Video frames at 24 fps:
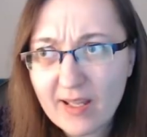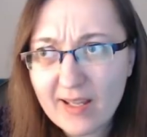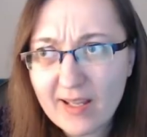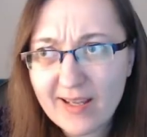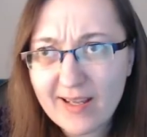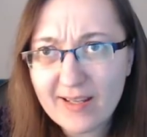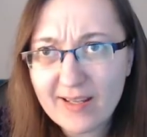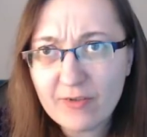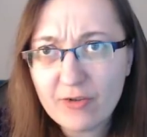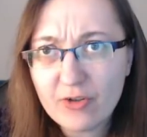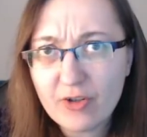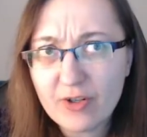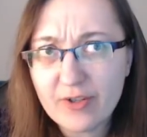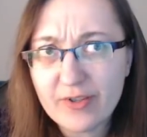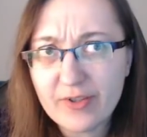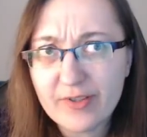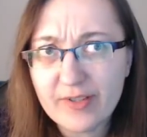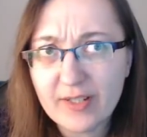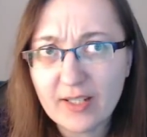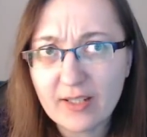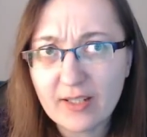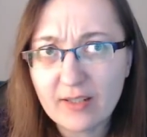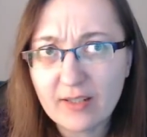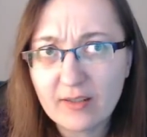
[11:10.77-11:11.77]

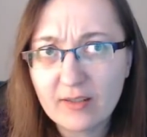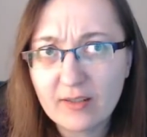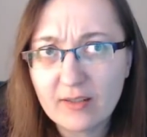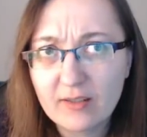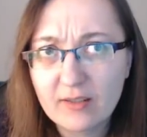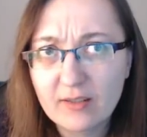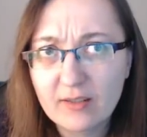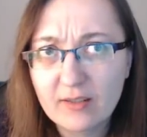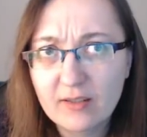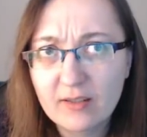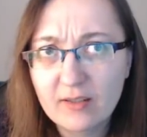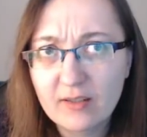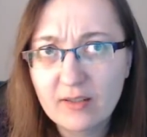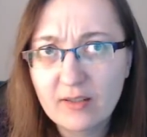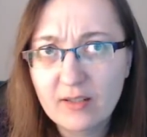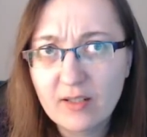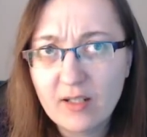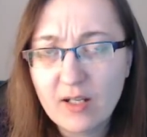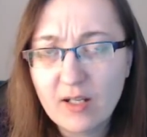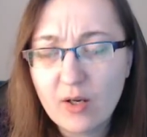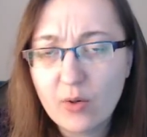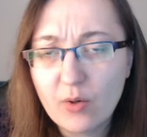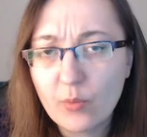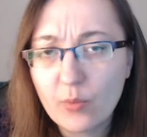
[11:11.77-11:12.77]
Interesting.
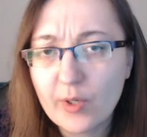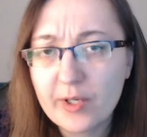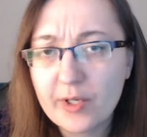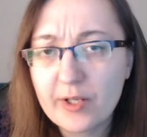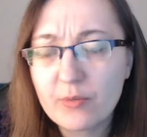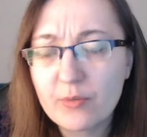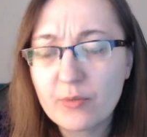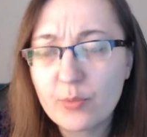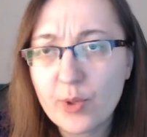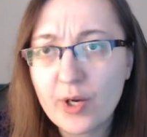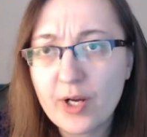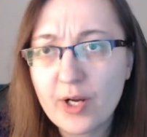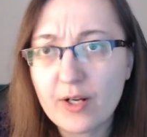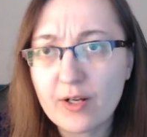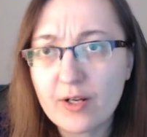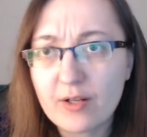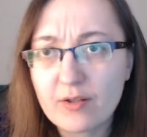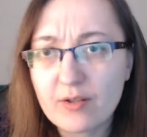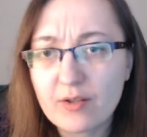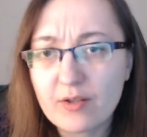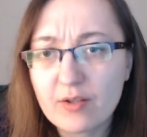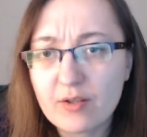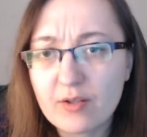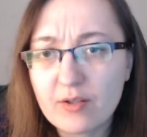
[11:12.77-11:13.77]
What it
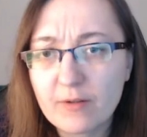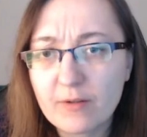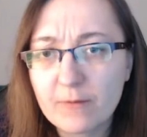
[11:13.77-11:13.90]
was?